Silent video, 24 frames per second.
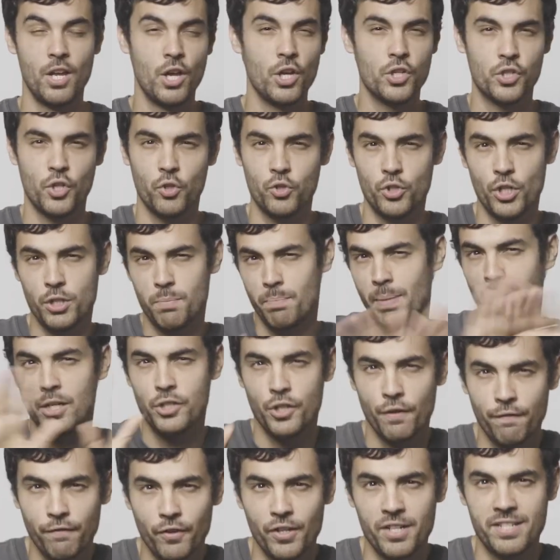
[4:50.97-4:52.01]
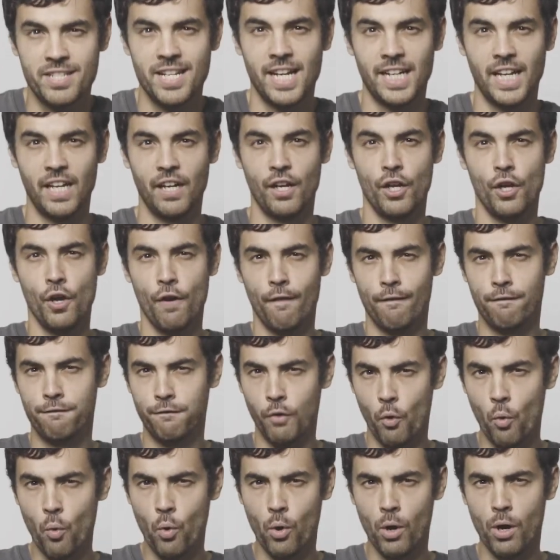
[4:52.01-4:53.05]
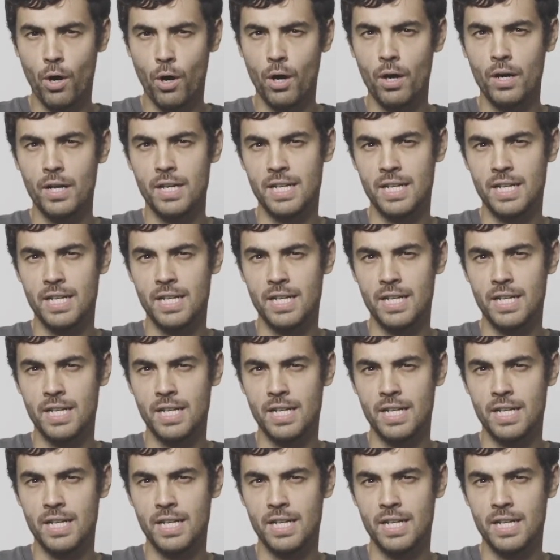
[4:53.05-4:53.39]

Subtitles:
So just picture for a second 4